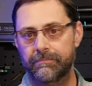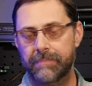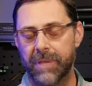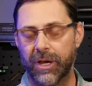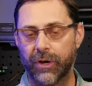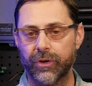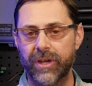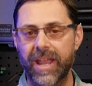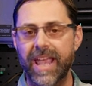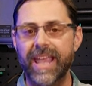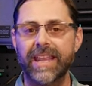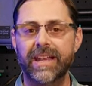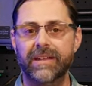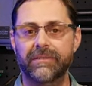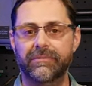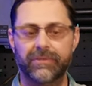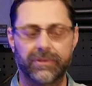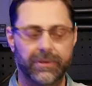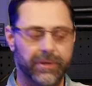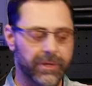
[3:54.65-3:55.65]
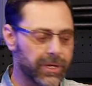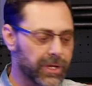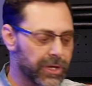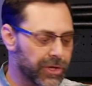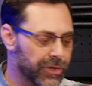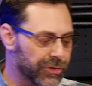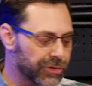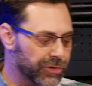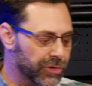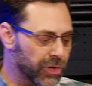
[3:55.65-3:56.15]
Bigger negative.
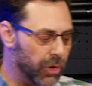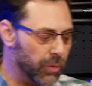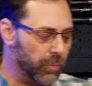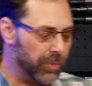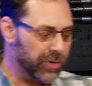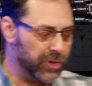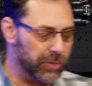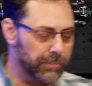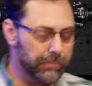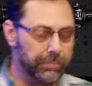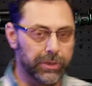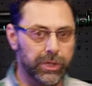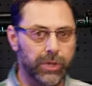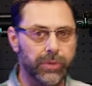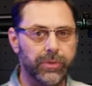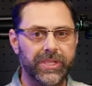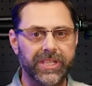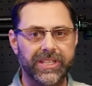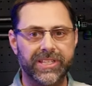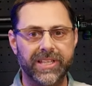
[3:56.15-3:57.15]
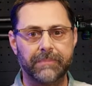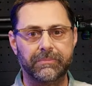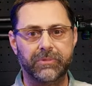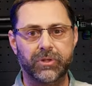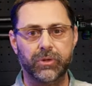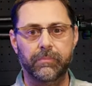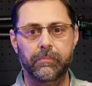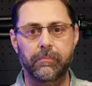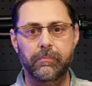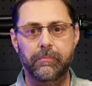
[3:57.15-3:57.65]
So when you blew these up
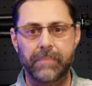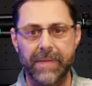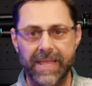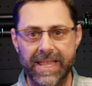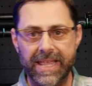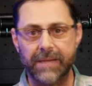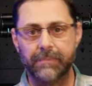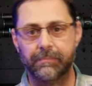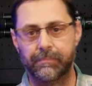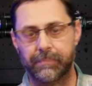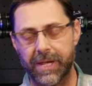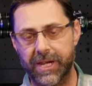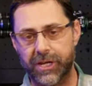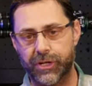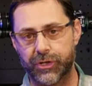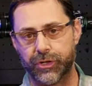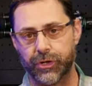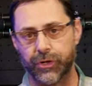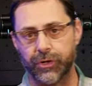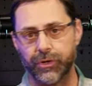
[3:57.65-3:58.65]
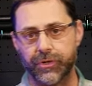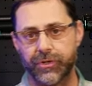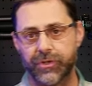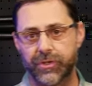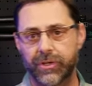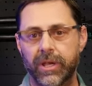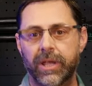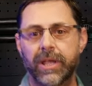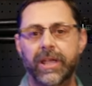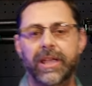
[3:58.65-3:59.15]
to big
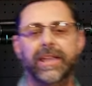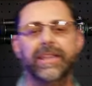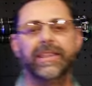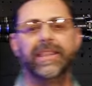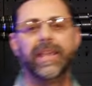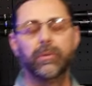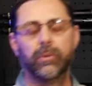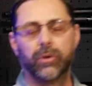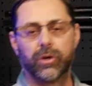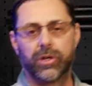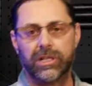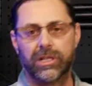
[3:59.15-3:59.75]
pictures, they were